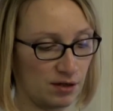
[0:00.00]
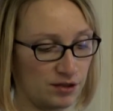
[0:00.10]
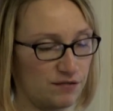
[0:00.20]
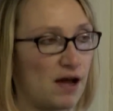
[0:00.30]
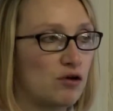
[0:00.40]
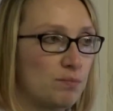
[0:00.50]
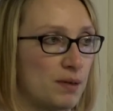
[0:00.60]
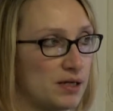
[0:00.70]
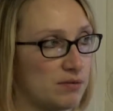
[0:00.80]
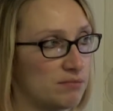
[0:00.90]
developed
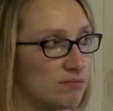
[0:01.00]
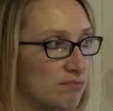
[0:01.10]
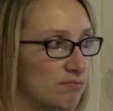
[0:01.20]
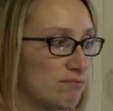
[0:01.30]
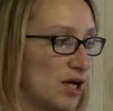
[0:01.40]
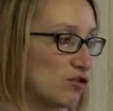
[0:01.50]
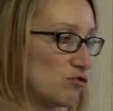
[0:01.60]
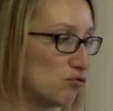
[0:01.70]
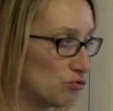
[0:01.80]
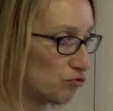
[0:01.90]
by my
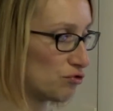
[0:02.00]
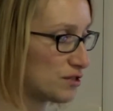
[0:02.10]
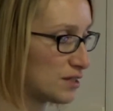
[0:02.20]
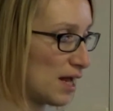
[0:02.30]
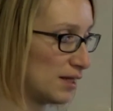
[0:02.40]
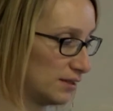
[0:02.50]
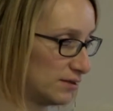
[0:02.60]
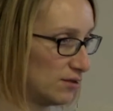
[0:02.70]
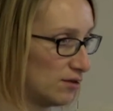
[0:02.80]
co-authors and